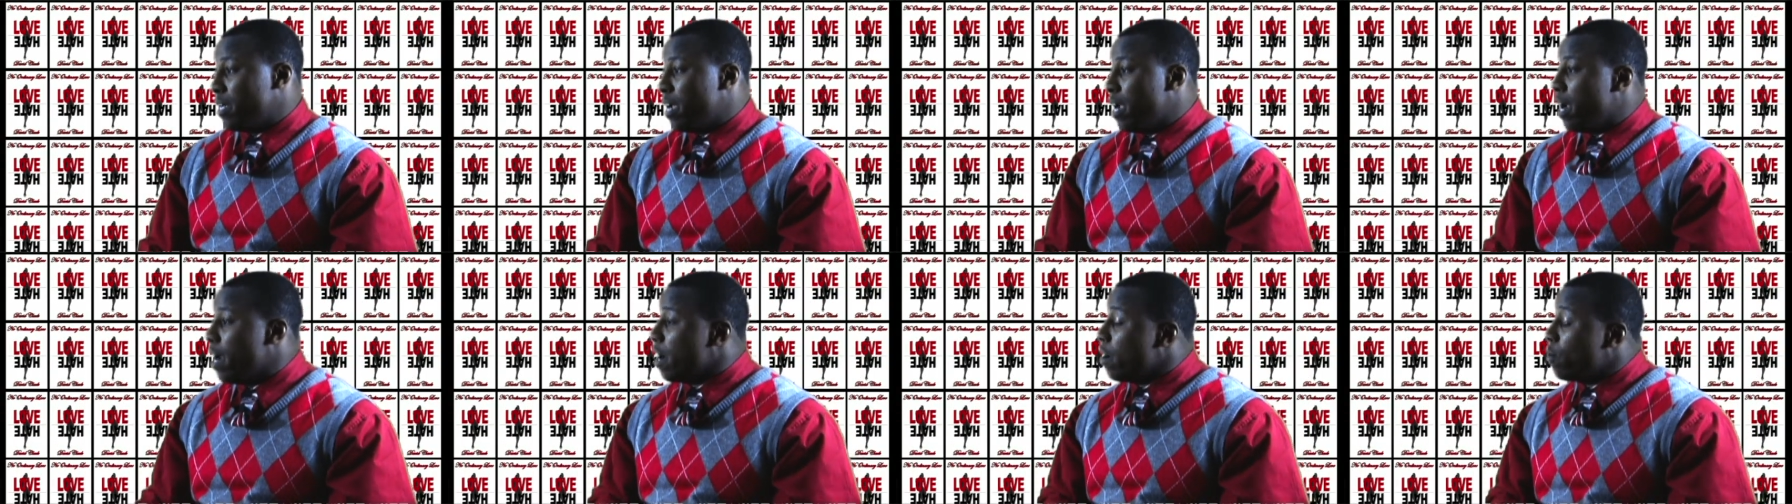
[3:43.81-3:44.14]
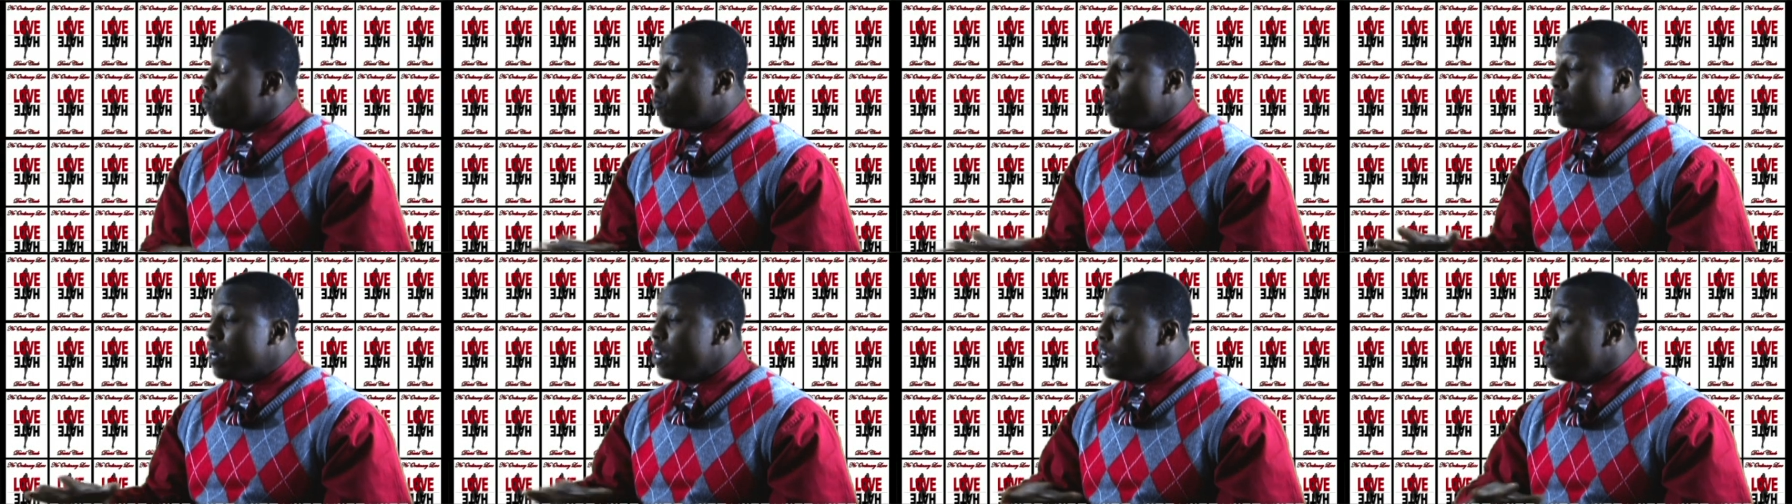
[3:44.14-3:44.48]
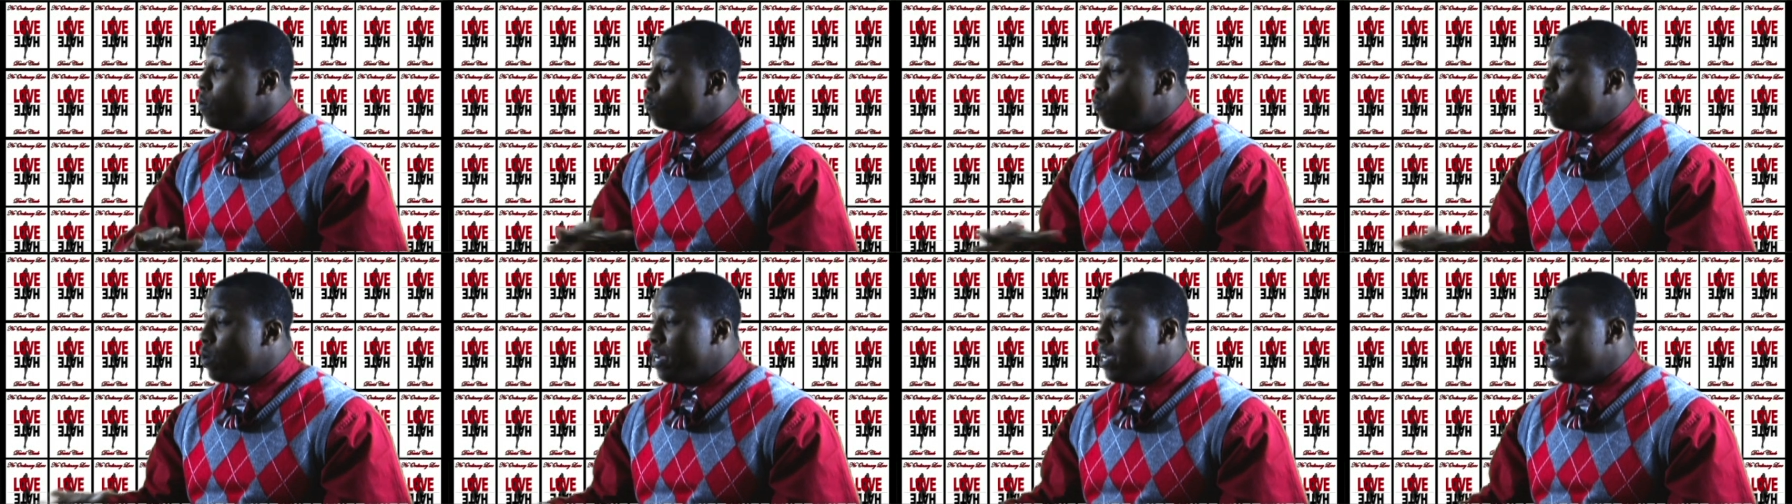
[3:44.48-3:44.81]
Everywhere he
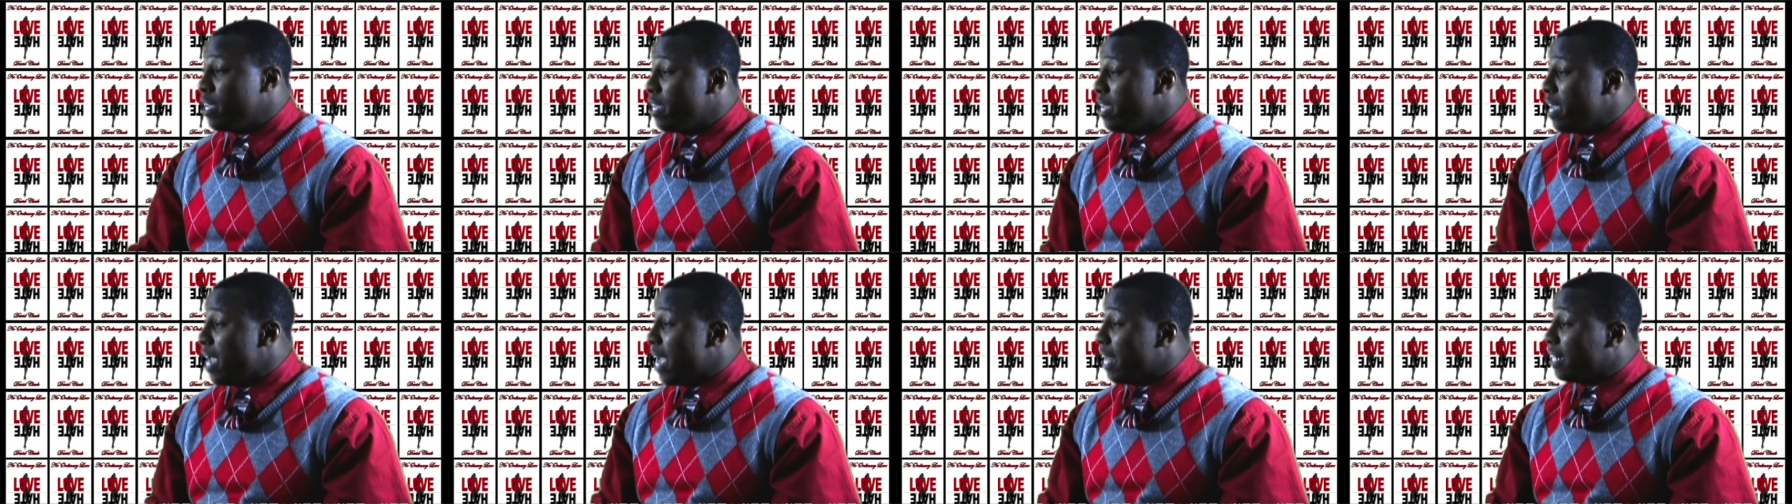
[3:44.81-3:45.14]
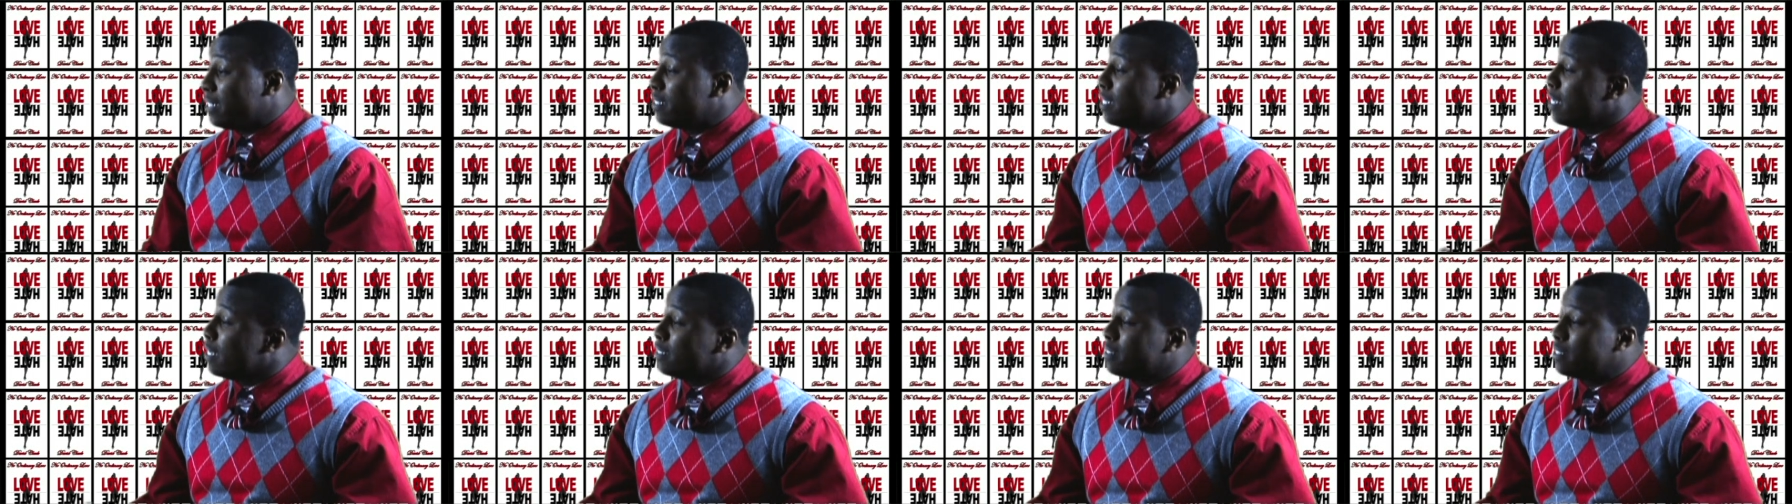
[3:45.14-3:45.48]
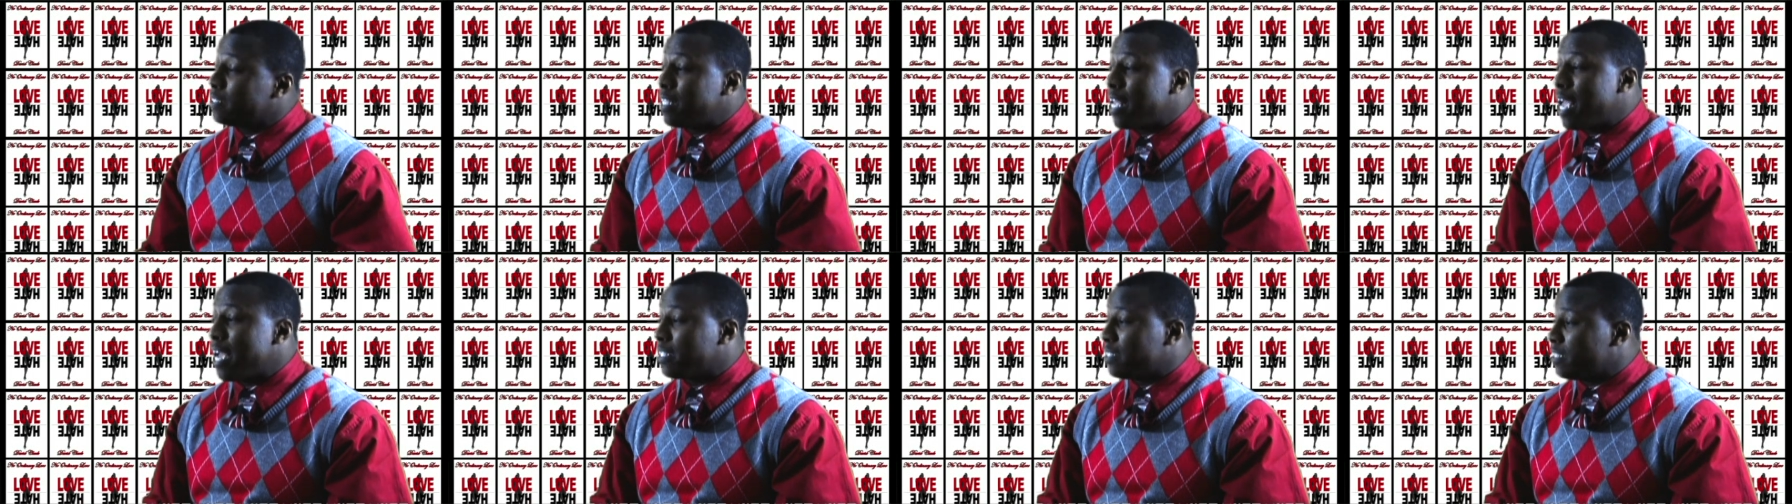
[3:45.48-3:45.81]
went, he had 10
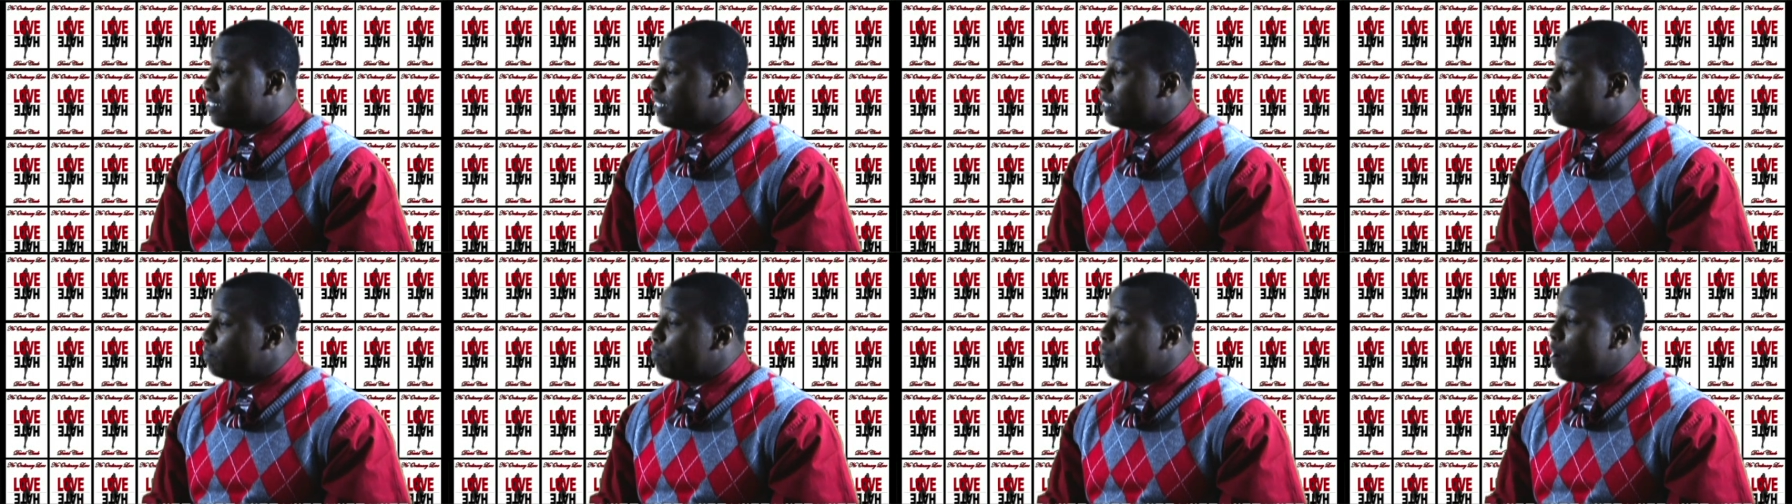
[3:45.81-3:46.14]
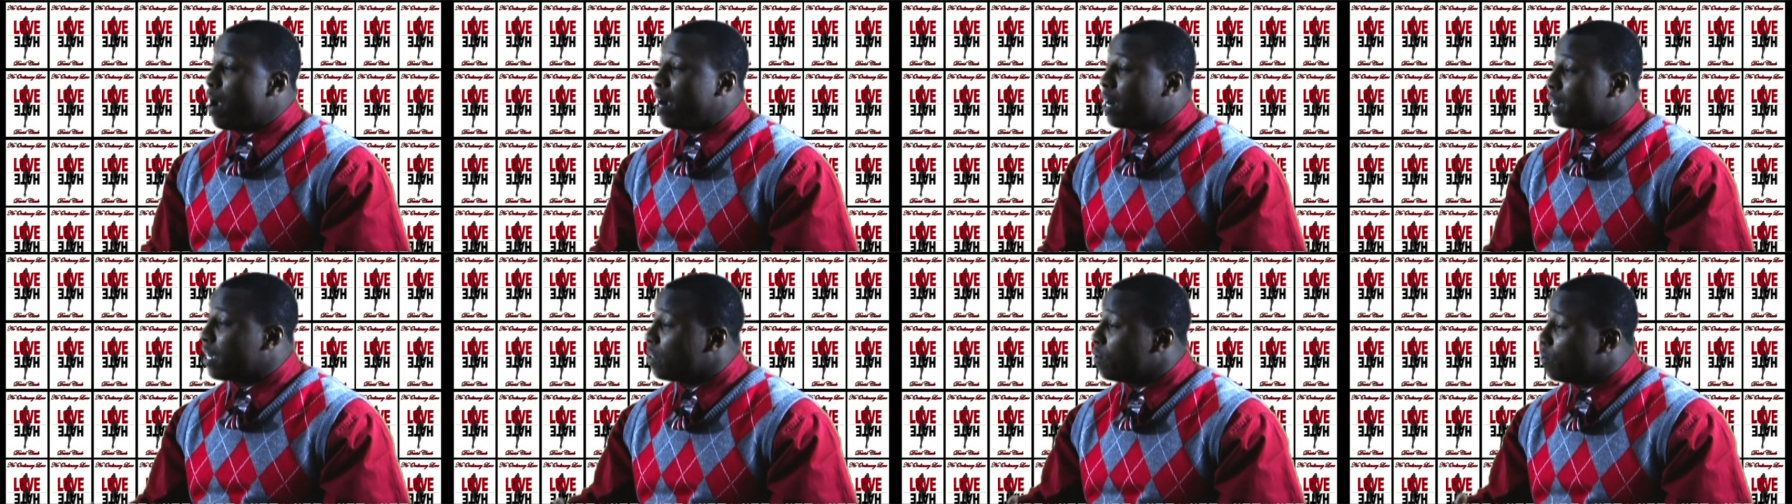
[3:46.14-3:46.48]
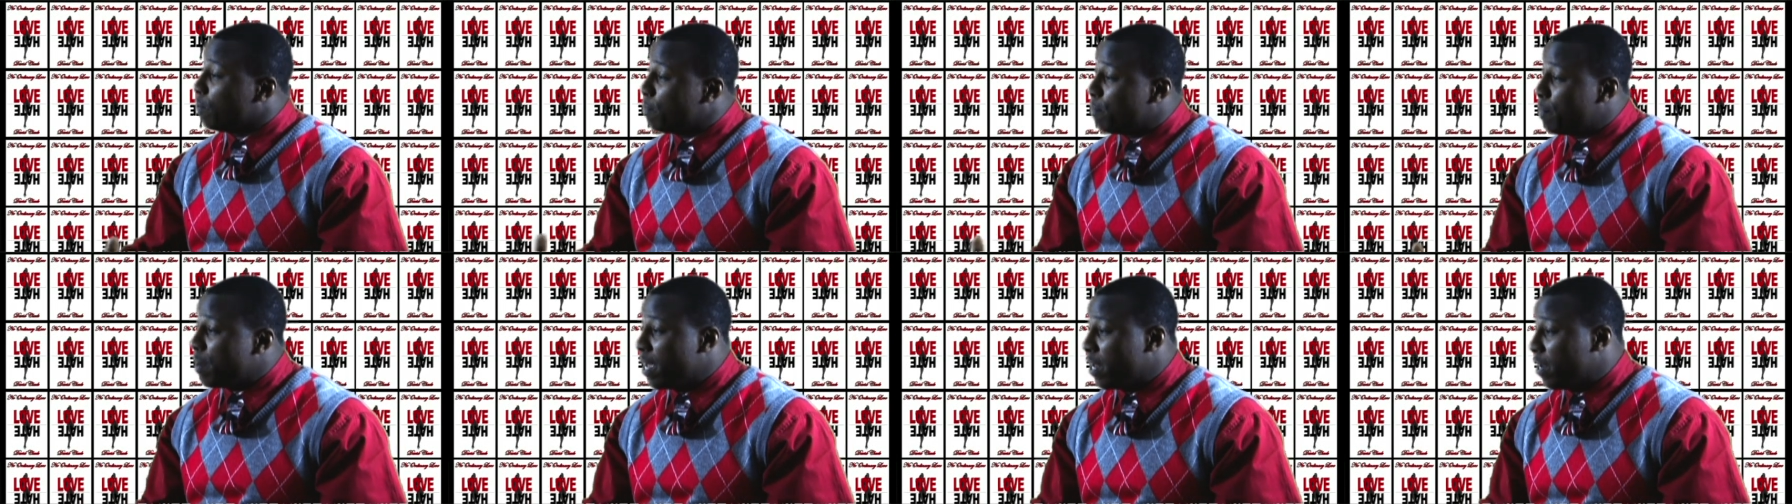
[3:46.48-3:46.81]
stacks in his pocket
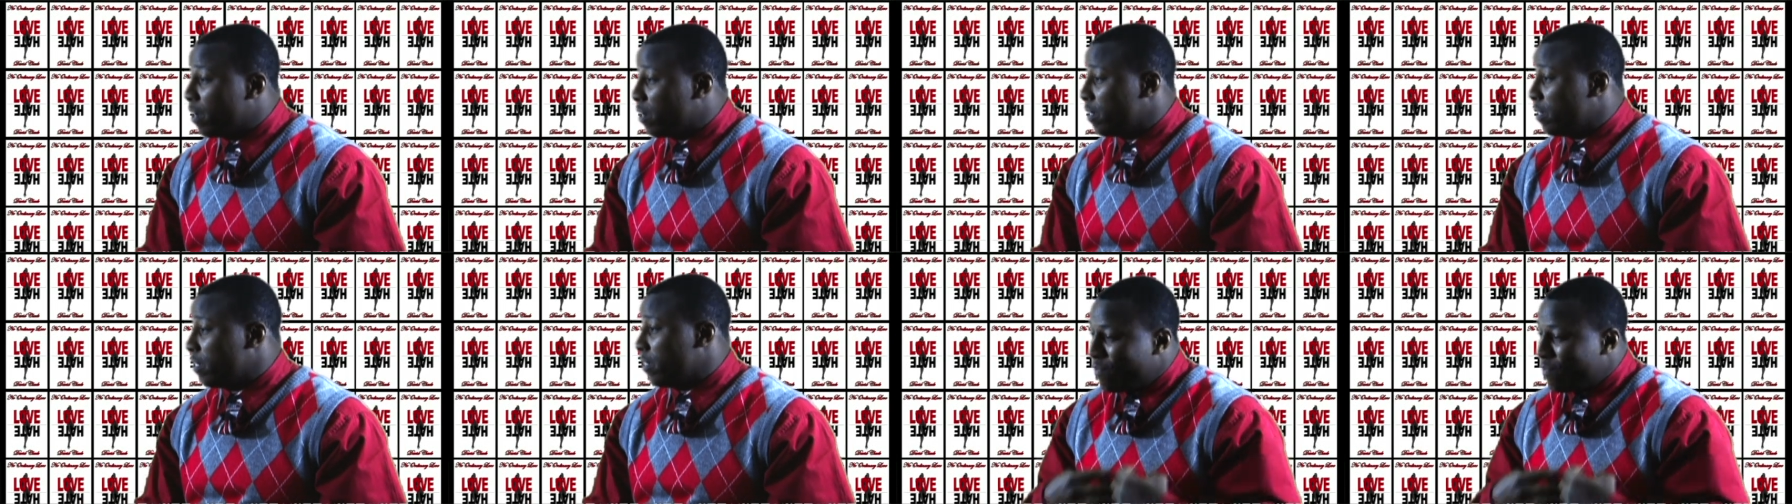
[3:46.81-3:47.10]
or better.